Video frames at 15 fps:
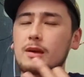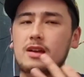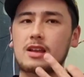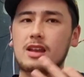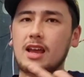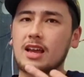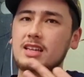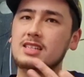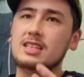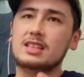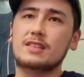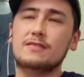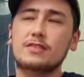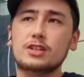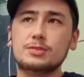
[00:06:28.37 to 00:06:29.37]
like I said, the
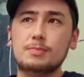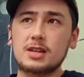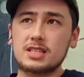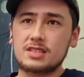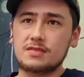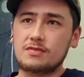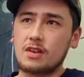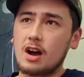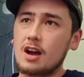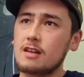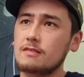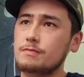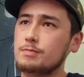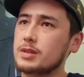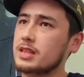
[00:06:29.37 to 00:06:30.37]
fish might
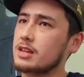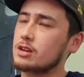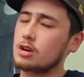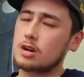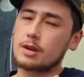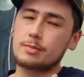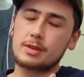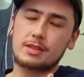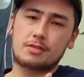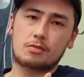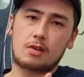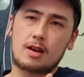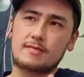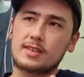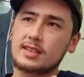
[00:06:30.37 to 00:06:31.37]
survive, but they're not going to be
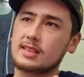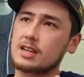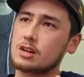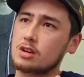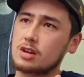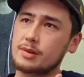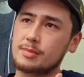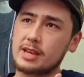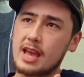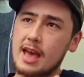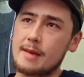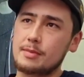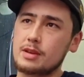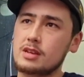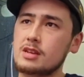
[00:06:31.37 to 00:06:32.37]
thriving. They're not going to be
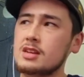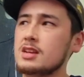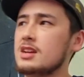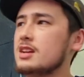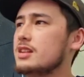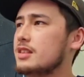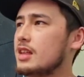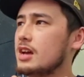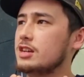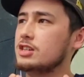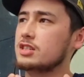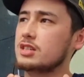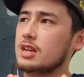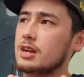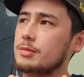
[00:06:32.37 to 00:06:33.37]
happy. They're
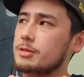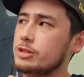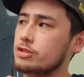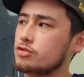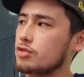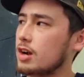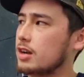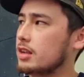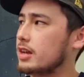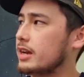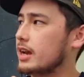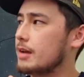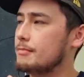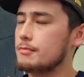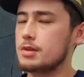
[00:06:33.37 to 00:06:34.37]
just going to be struggling
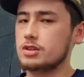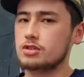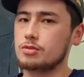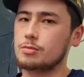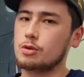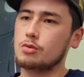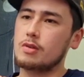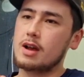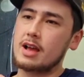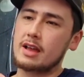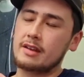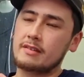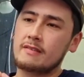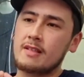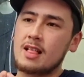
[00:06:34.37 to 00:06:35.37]
and miserable. And
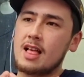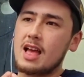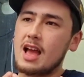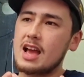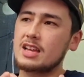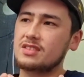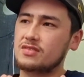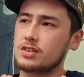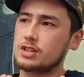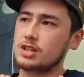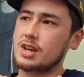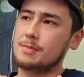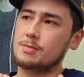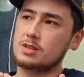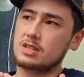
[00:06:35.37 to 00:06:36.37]
as fish
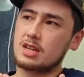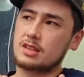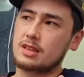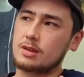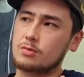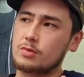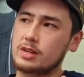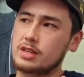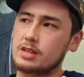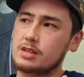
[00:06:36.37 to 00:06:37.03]
keepers, I think we